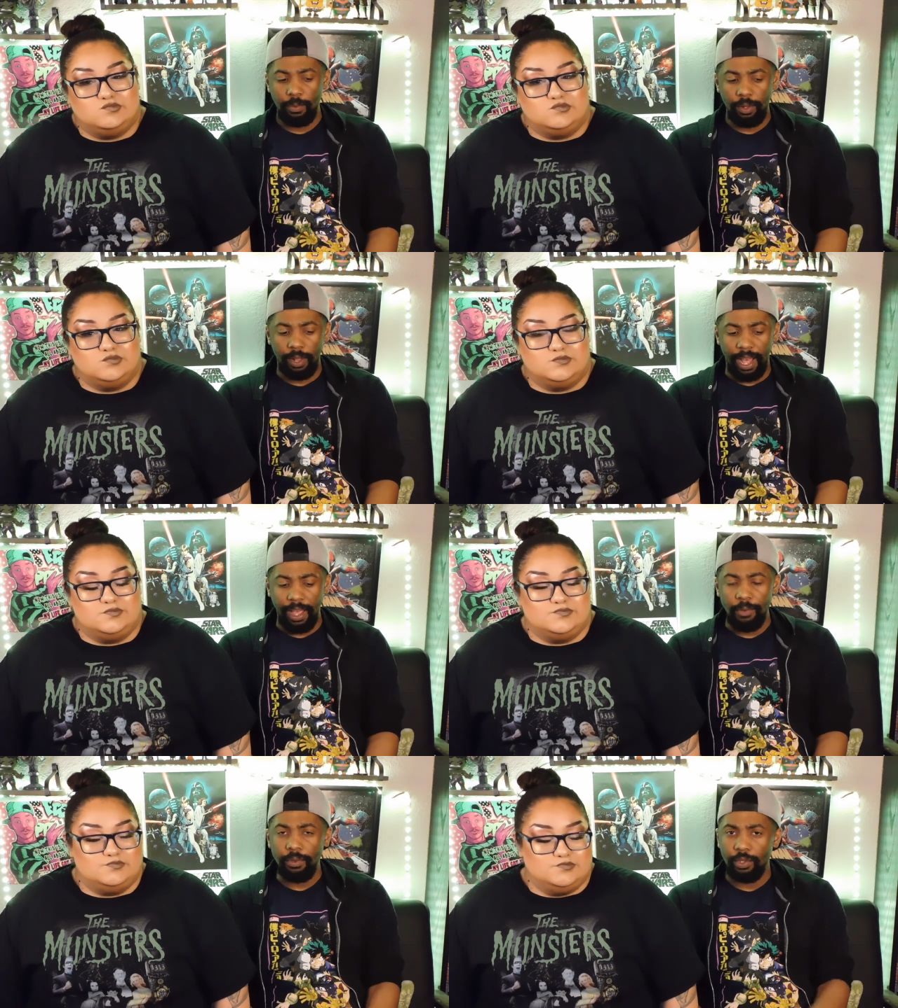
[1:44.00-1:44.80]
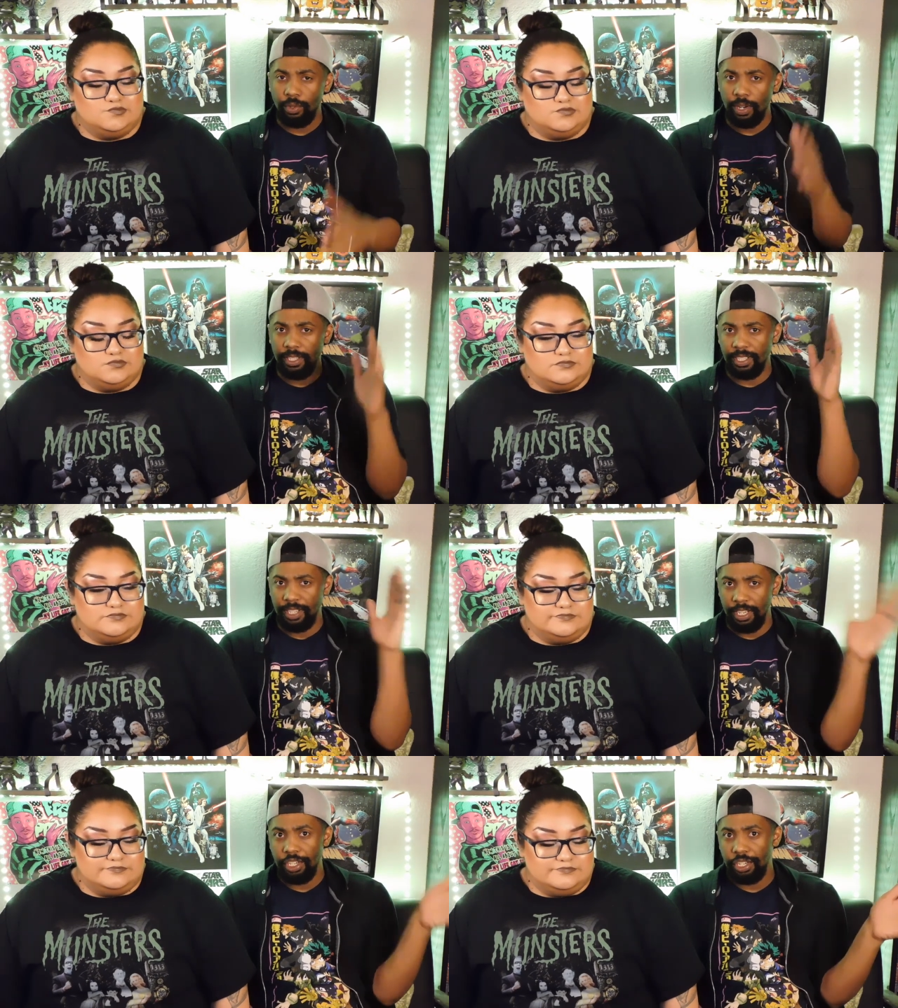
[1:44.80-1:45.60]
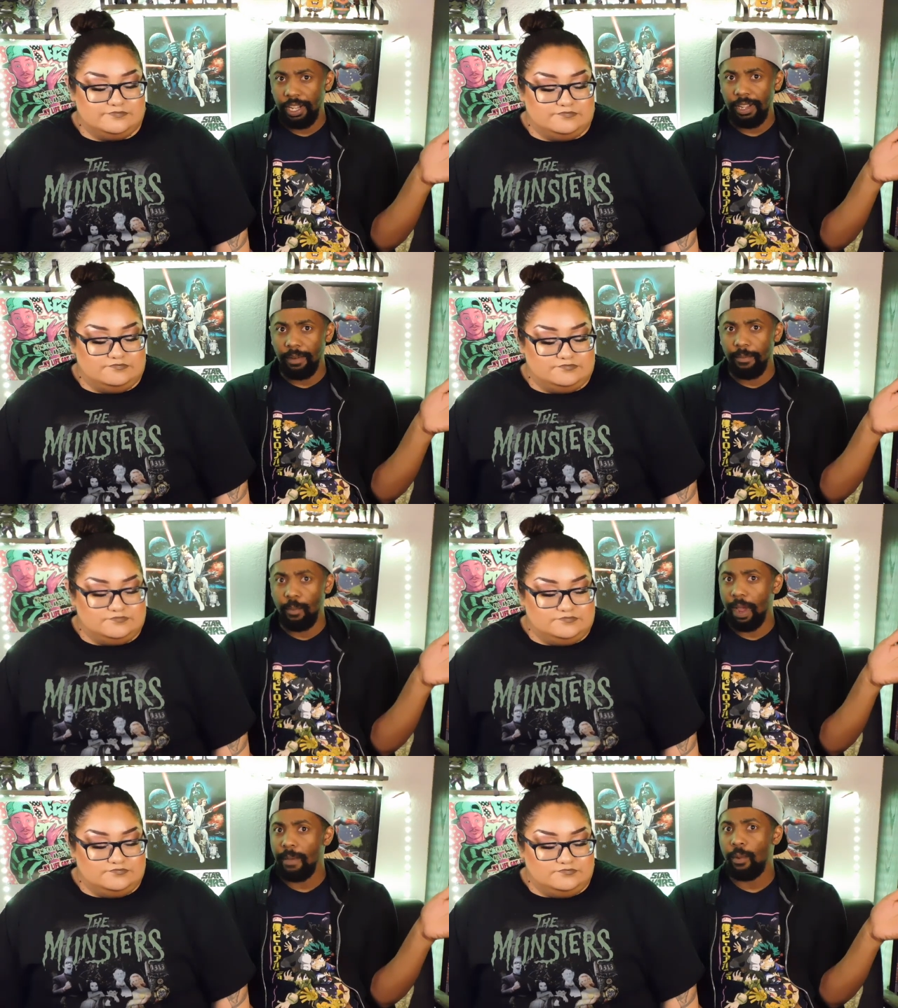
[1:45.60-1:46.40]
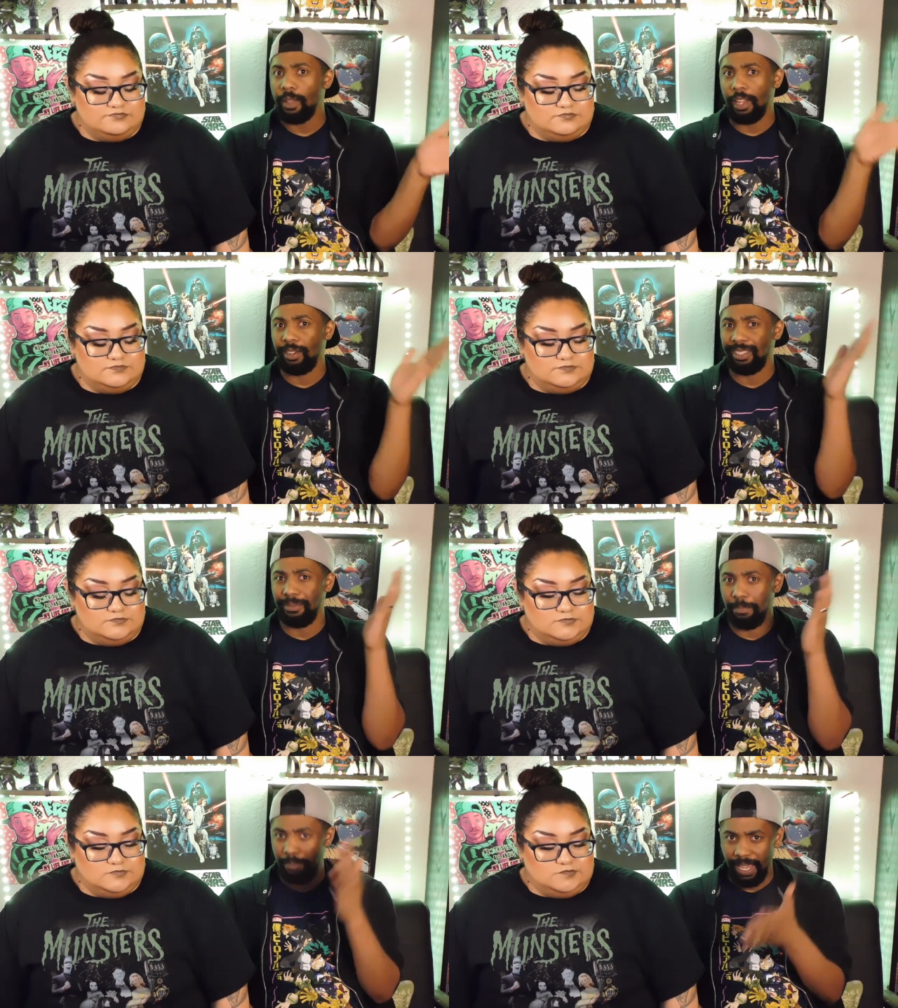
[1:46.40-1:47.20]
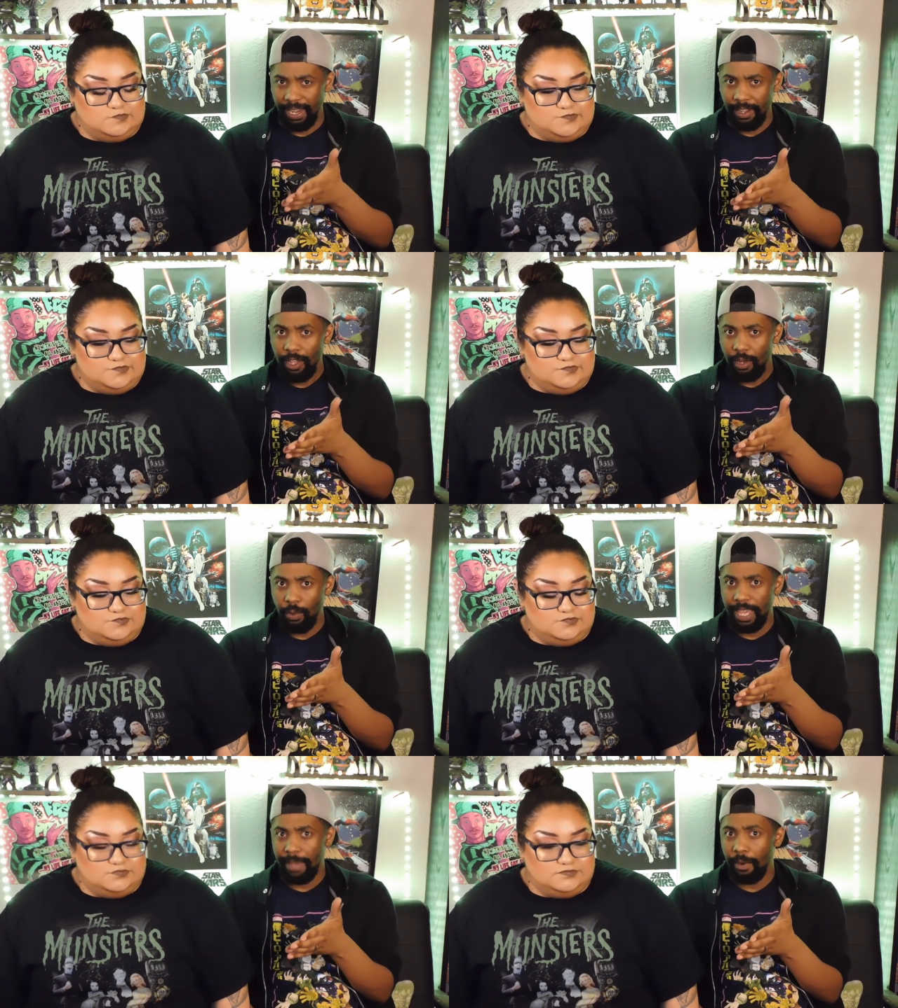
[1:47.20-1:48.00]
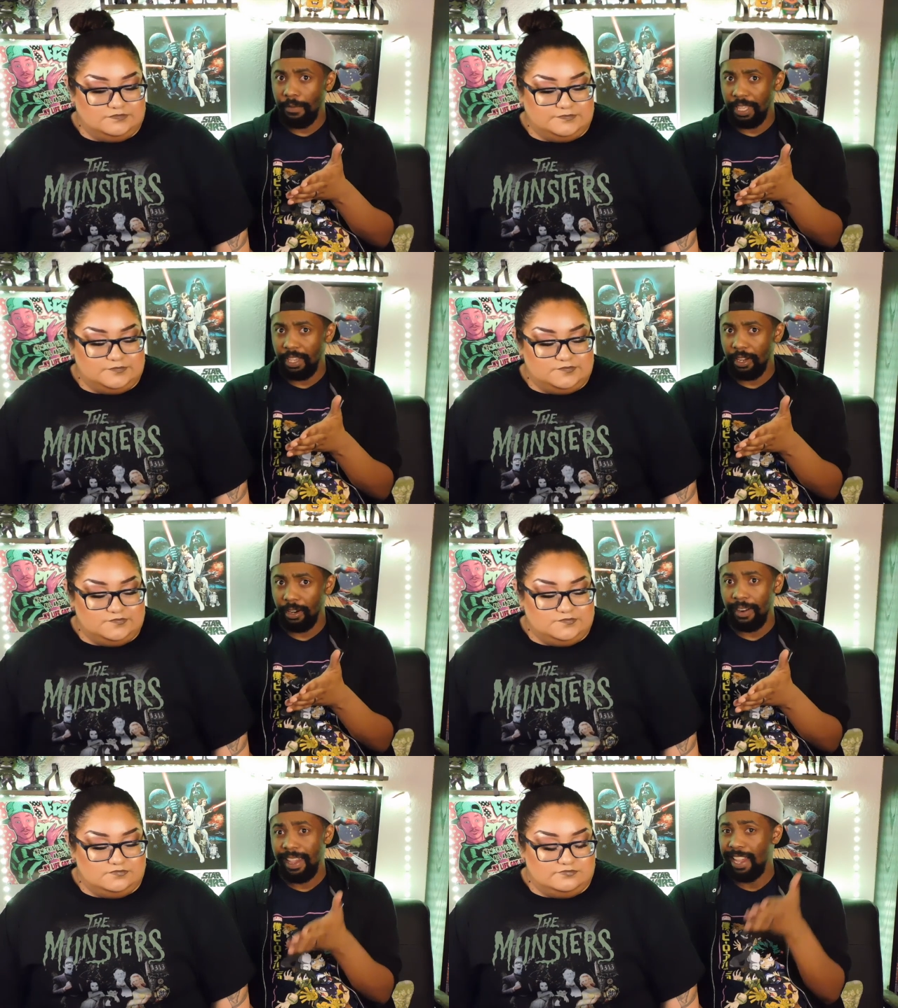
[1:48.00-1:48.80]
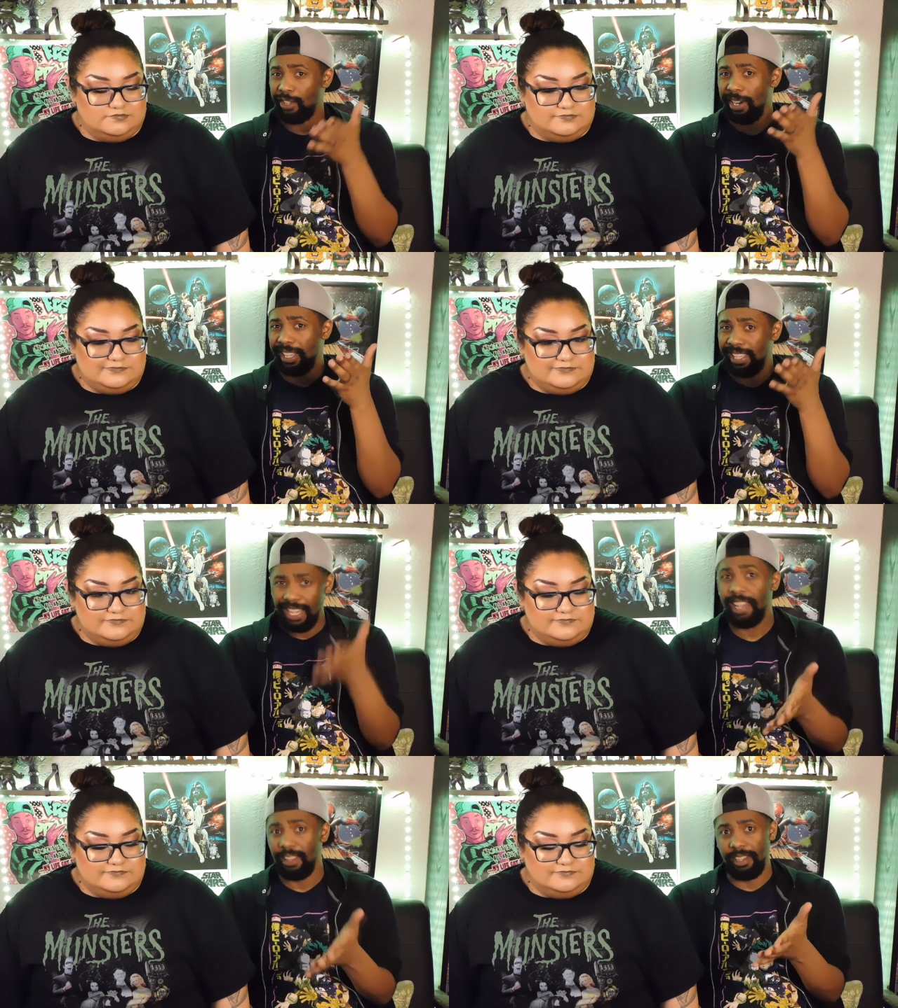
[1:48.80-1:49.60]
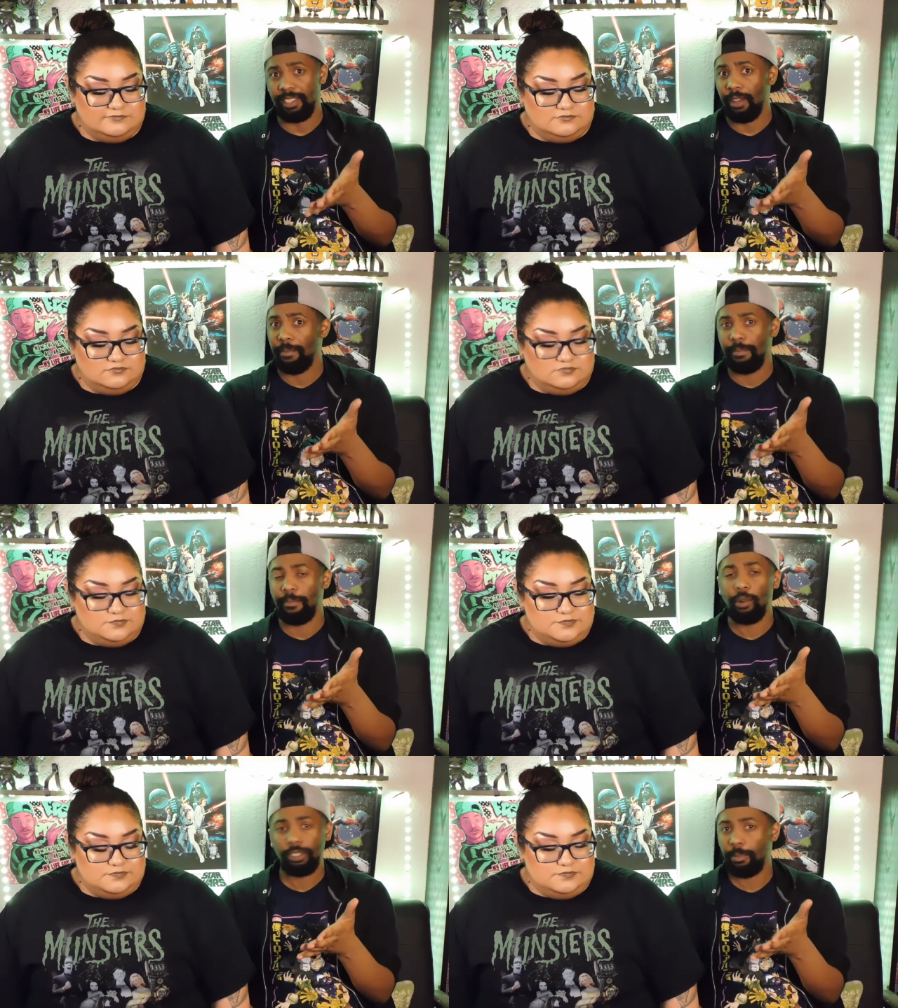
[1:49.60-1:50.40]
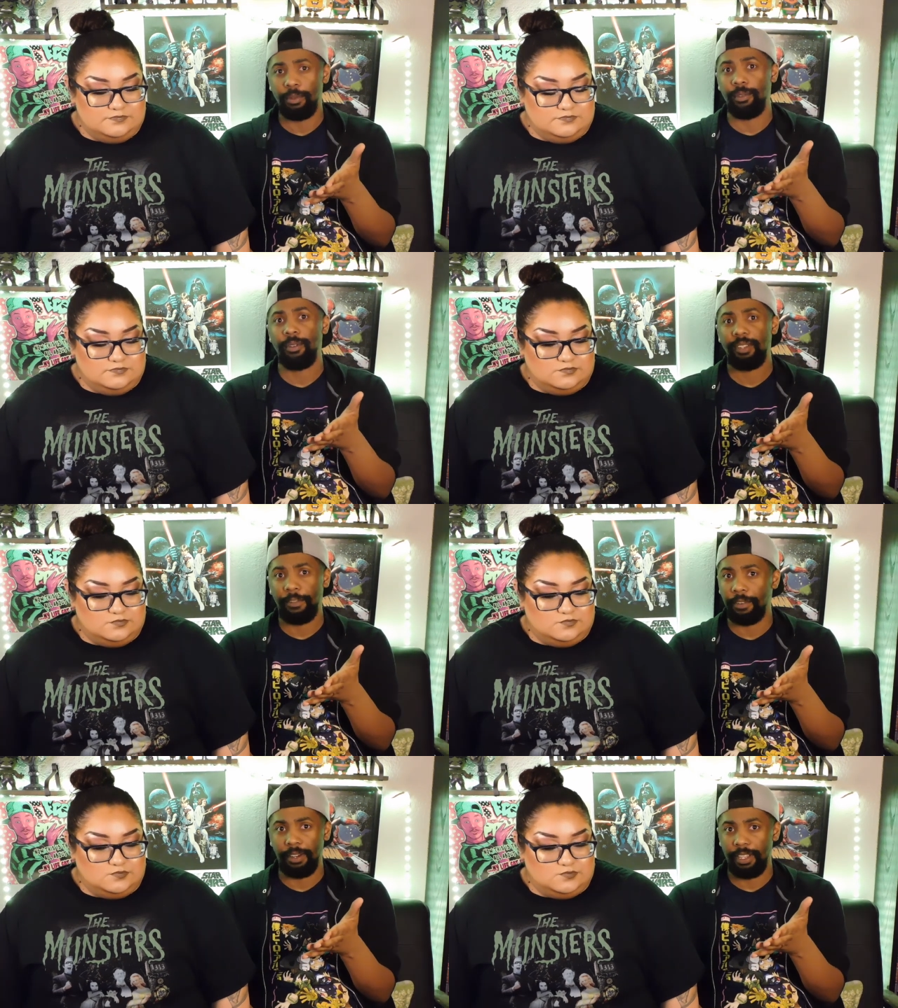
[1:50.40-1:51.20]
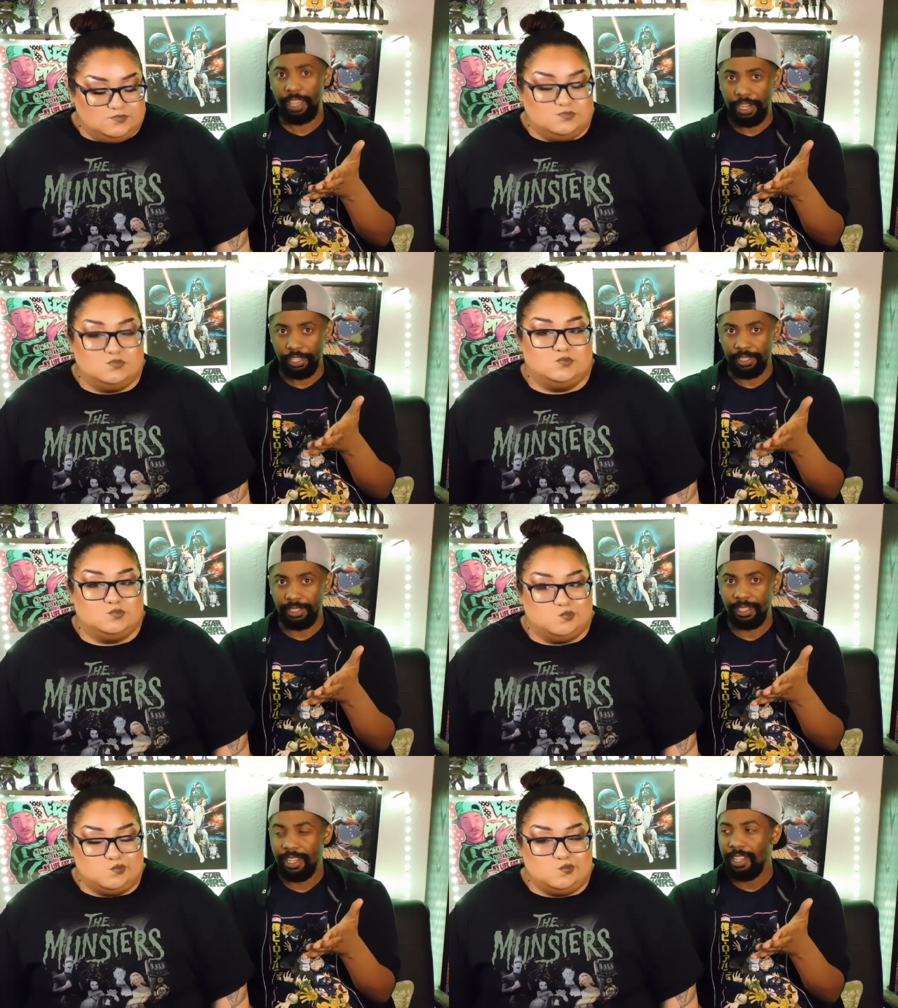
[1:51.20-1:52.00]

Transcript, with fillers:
Speaker 1: well, I will trust this chick way more than I trust Ben, who came over here and tried to kill us on multiple different occasions.